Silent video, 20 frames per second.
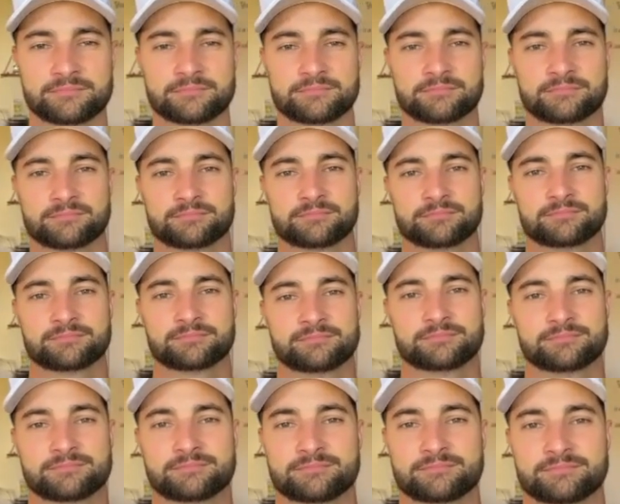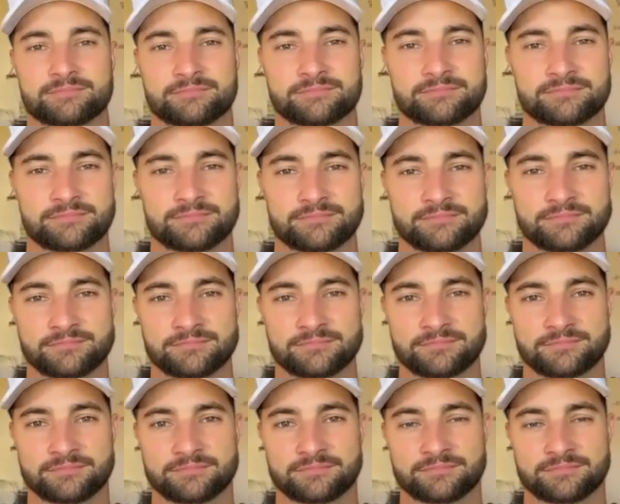
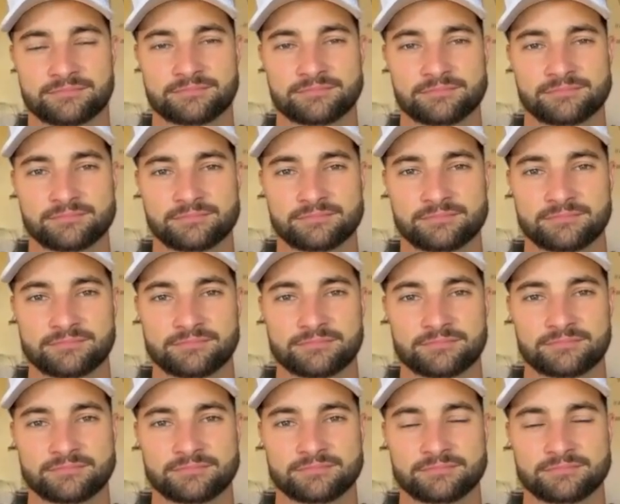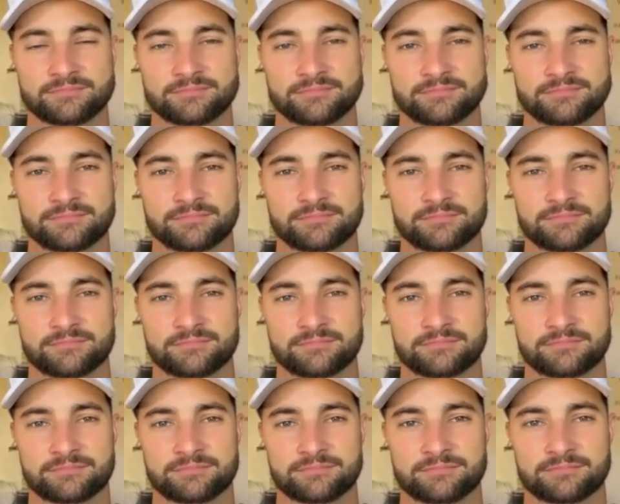
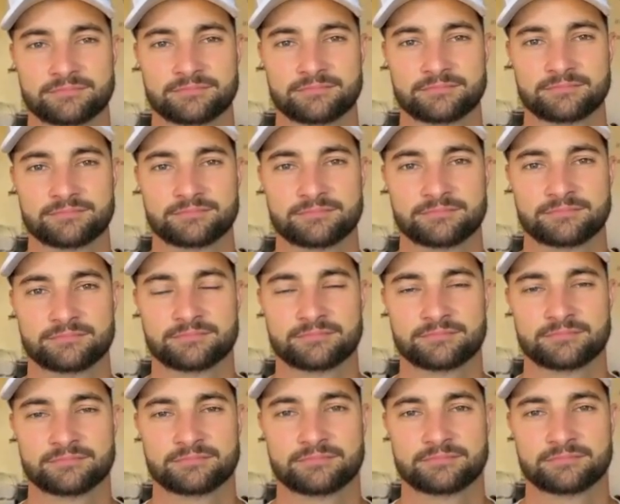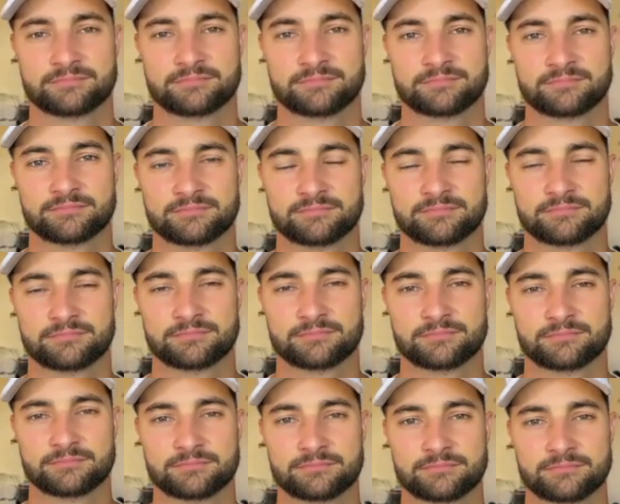
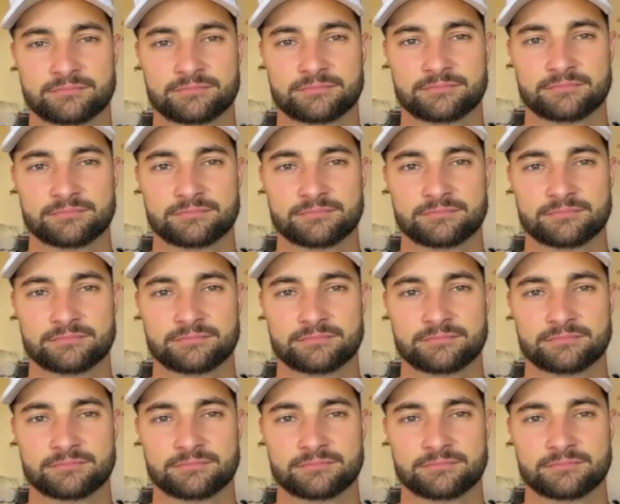This person isn't speaking.